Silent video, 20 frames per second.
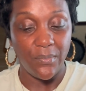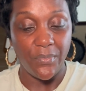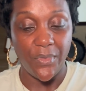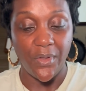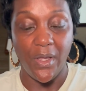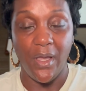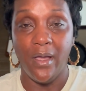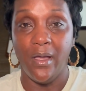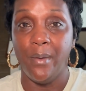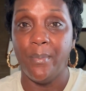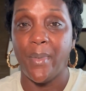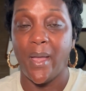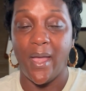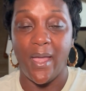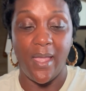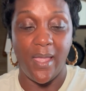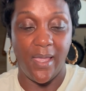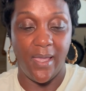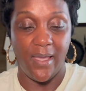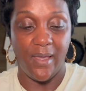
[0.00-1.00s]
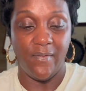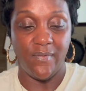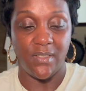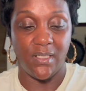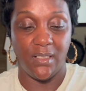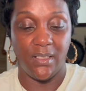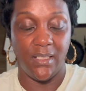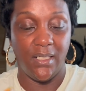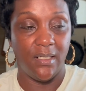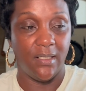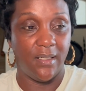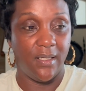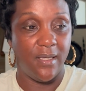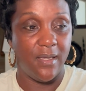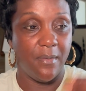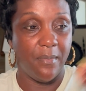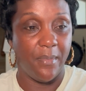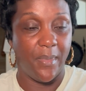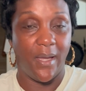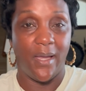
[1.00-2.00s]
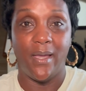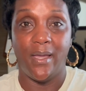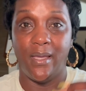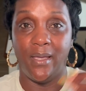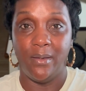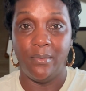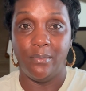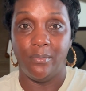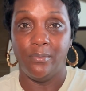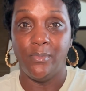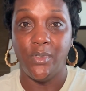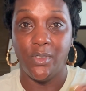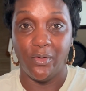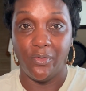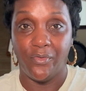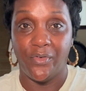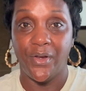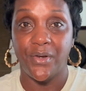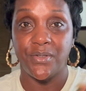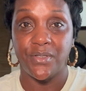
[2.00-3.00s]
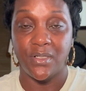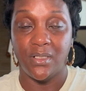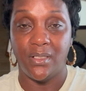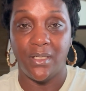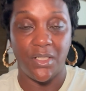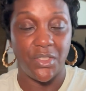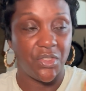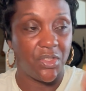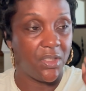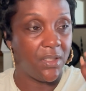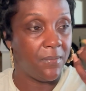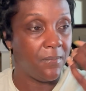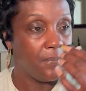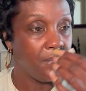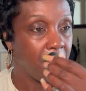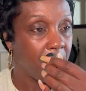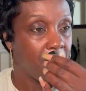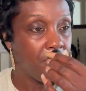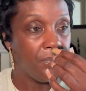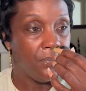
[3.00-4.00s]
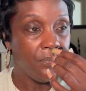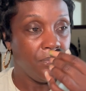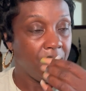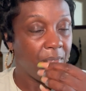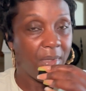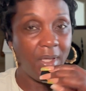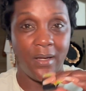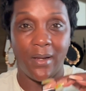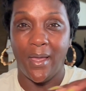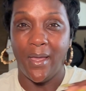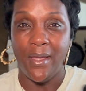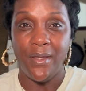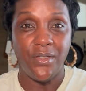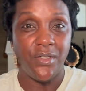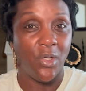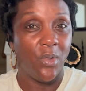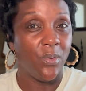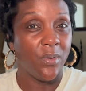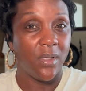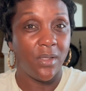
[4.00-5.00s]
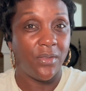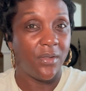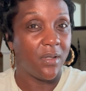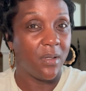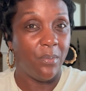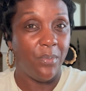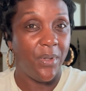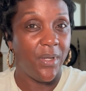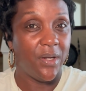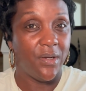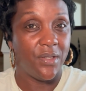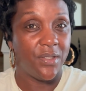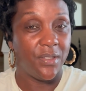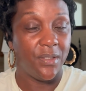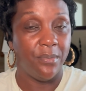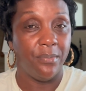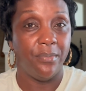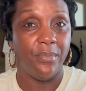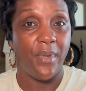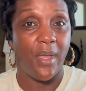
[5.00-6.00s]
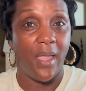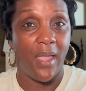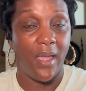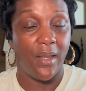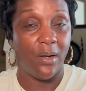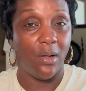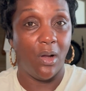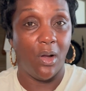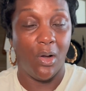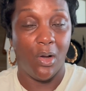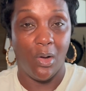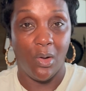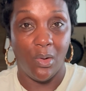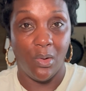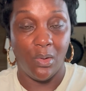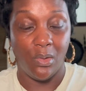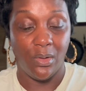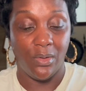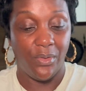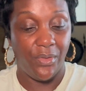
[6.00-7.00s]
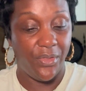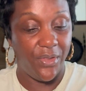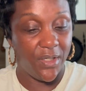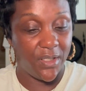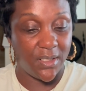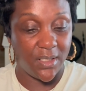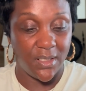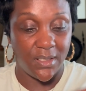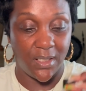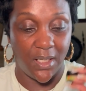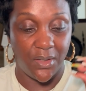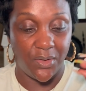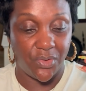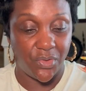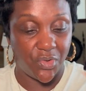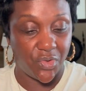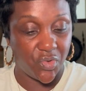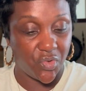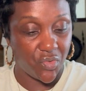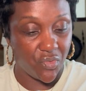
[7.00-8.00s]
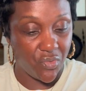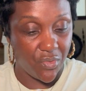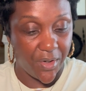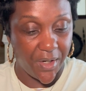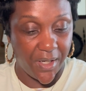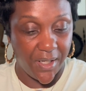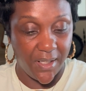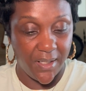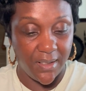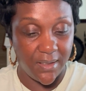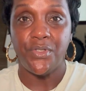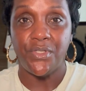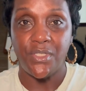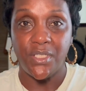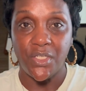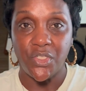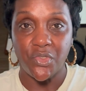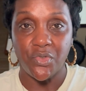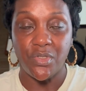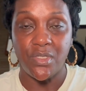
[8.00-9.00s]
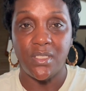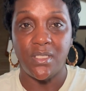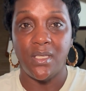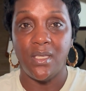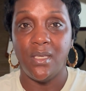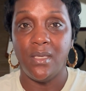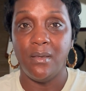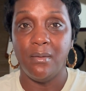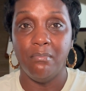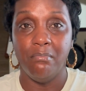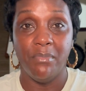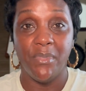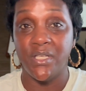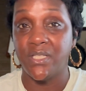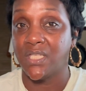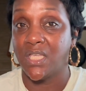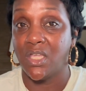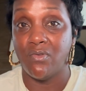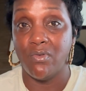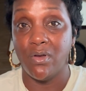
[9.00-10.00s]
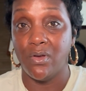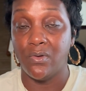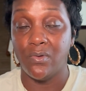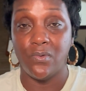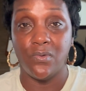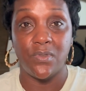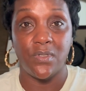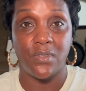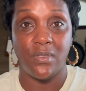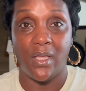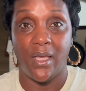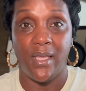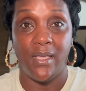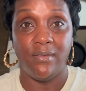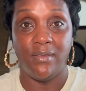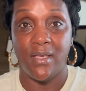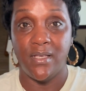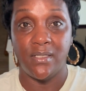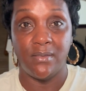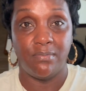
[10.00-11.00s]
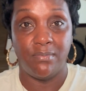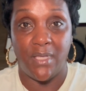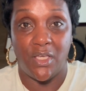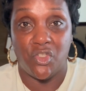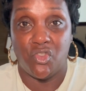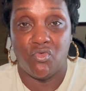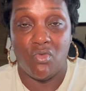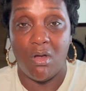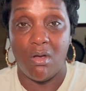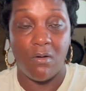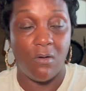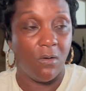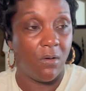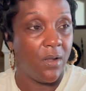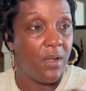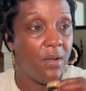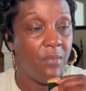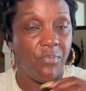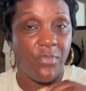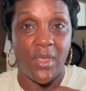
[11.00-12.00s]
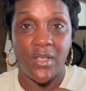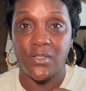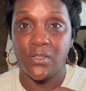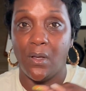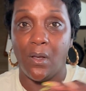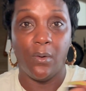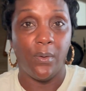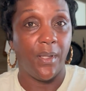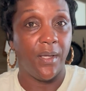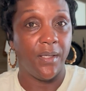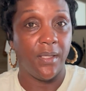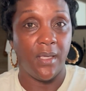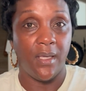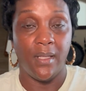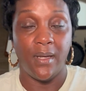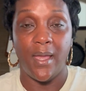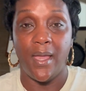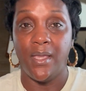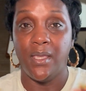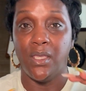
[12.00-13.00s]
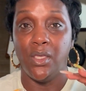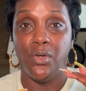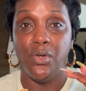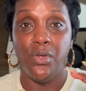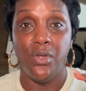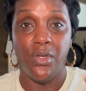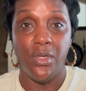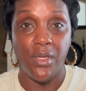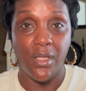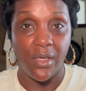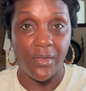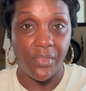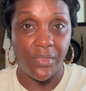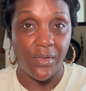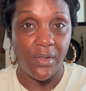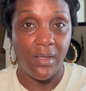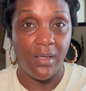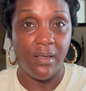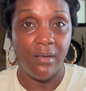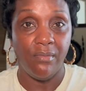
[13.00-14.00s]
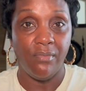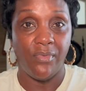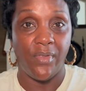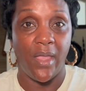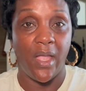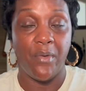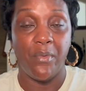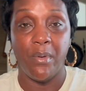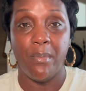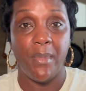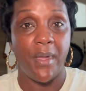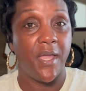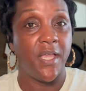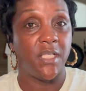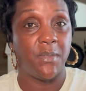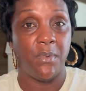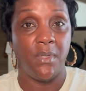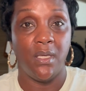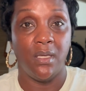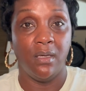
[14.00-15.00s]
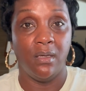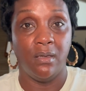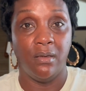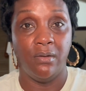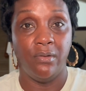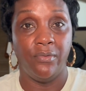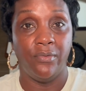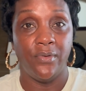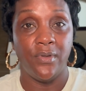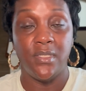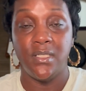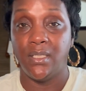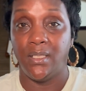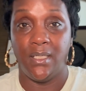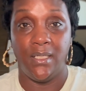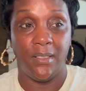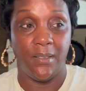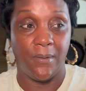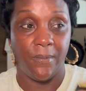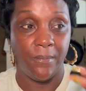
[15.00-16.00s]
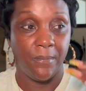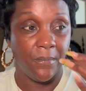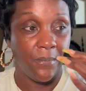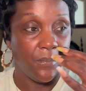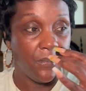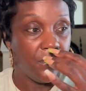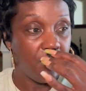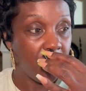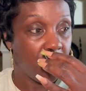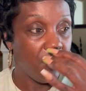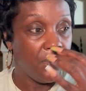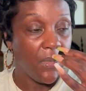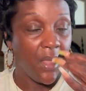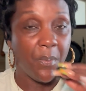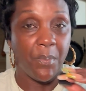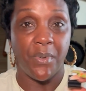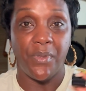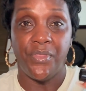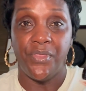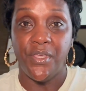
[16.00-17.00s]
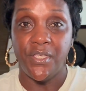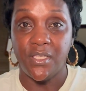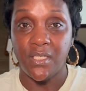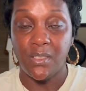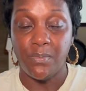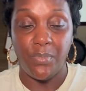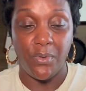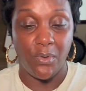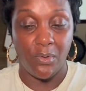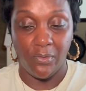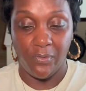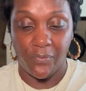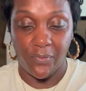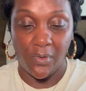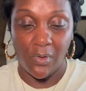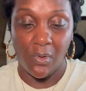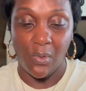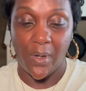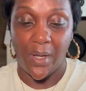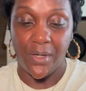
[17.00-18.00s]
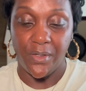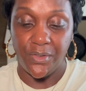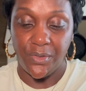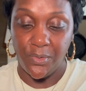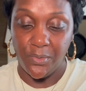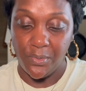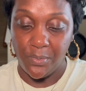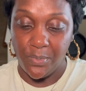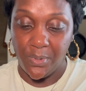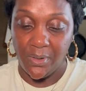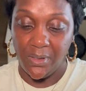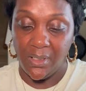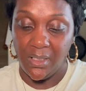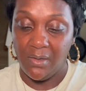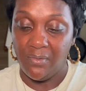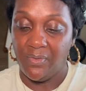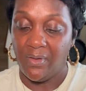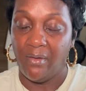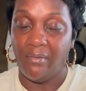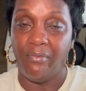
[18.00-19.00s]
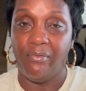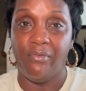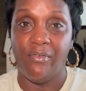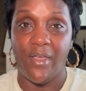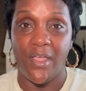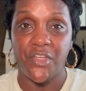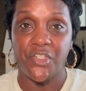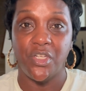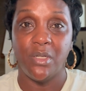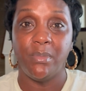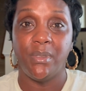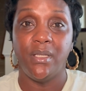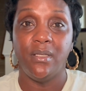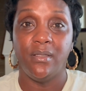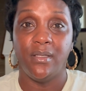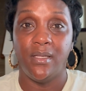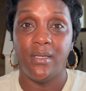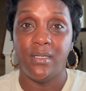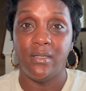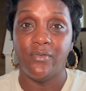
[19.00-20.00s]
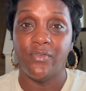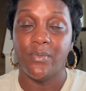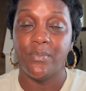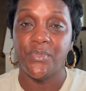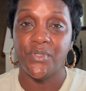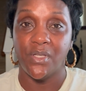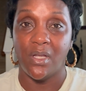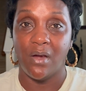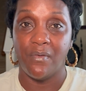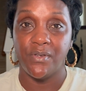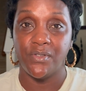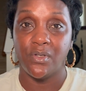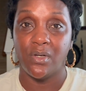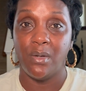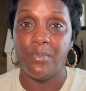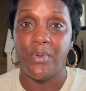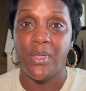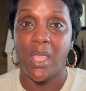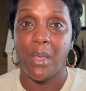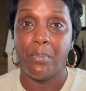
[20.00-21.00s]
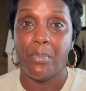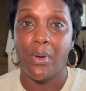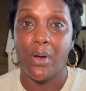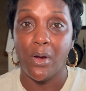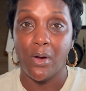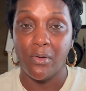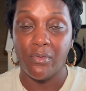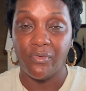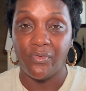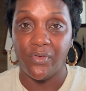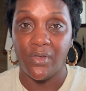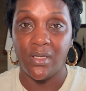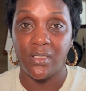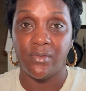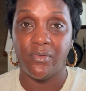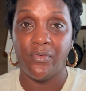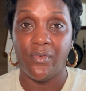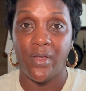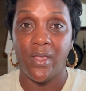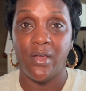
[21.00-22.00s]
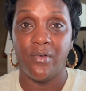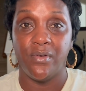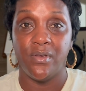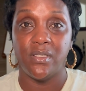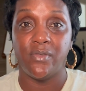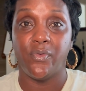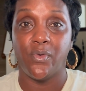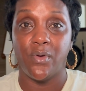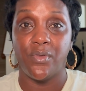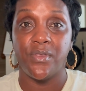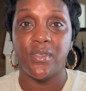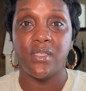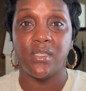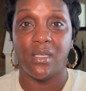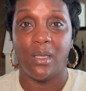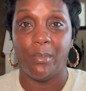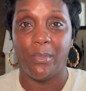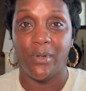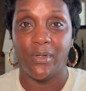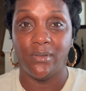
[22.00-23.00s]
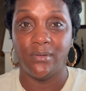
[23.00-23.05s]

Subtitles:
I have Delina in my, fragrance collection, and I don't get the comparison at all. This is a straight citrusy, musky rose. Like that's strong. That's all I get. I get nothing that reminds me of Delina. But this is beautiful. I do believe that Fashionably London from Zara is going to be a perfect fragrance for the summer.